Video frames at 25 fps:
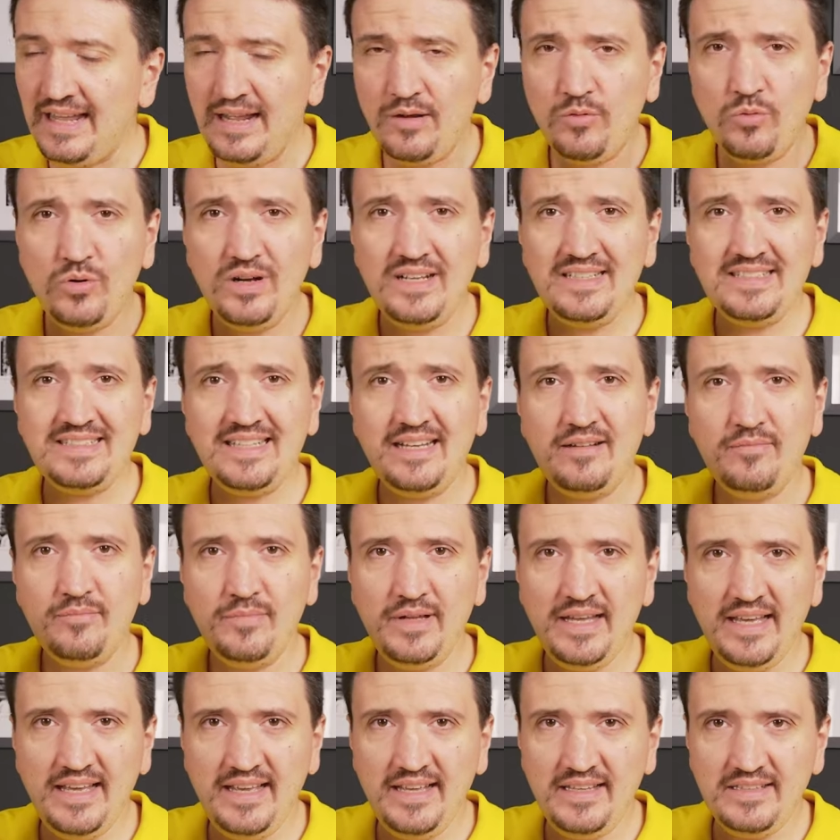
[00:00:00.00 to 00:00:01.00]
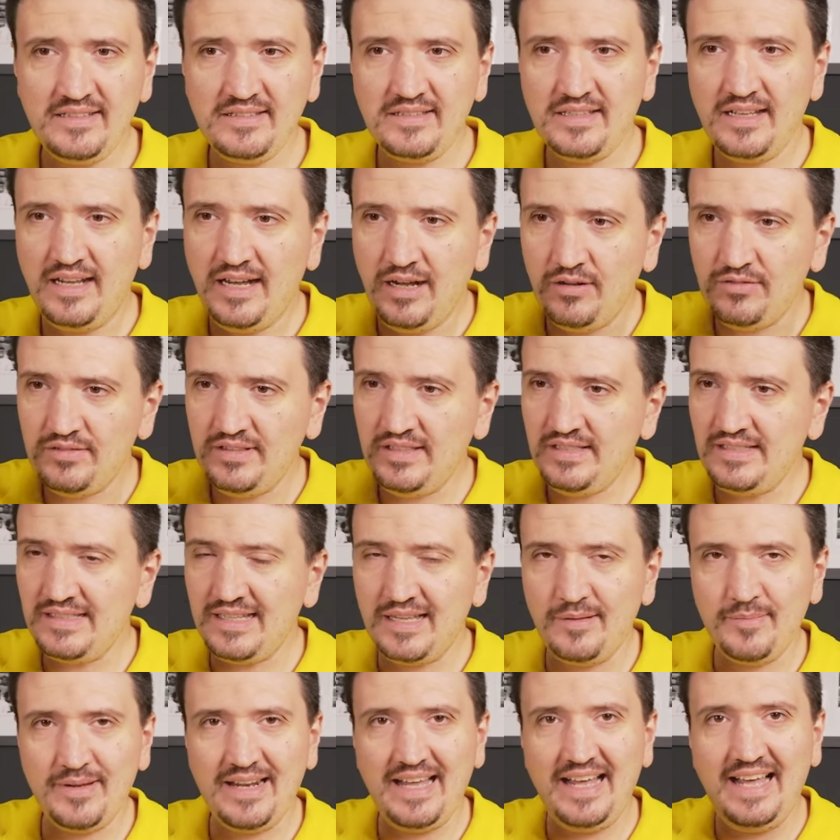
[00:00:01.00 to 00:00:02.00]
I was amazed how this
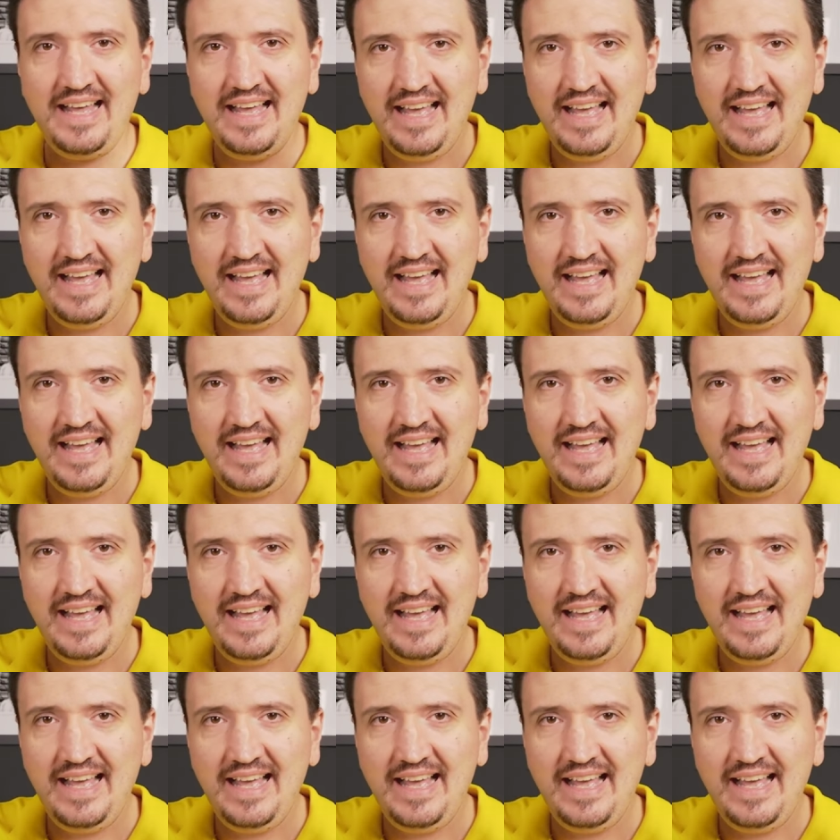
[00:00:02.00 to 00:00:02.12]
camera